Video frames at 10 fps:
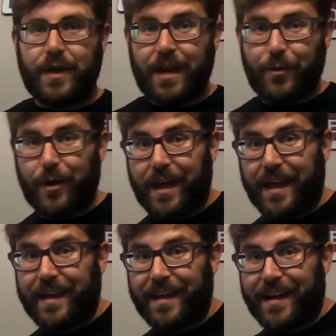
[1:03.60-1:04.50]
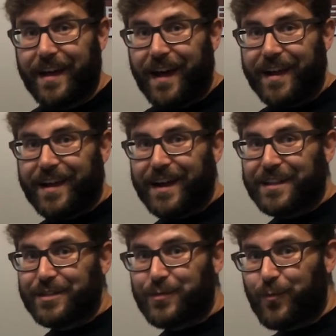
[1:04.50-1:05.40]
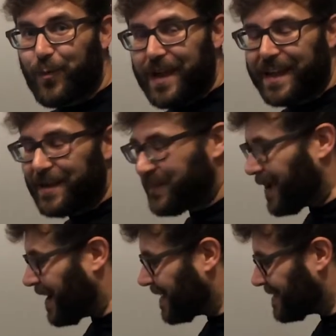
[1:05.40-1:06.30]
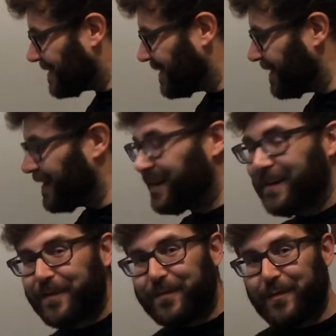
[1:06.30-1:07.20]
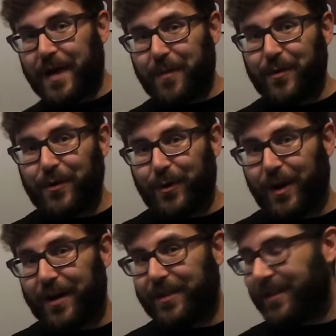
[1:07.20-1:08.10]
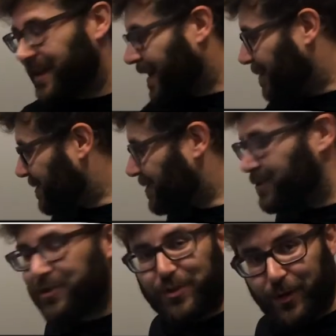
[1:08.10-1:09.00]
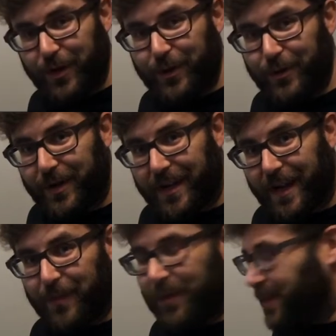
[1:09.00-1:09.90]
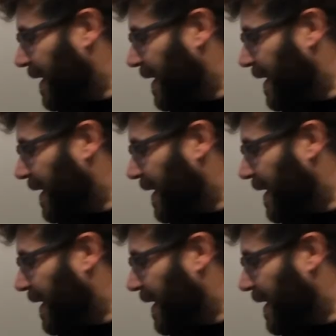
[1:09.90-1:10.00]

But anyway, I got this wicked box here from Pepper North. I'm just going to show you a couple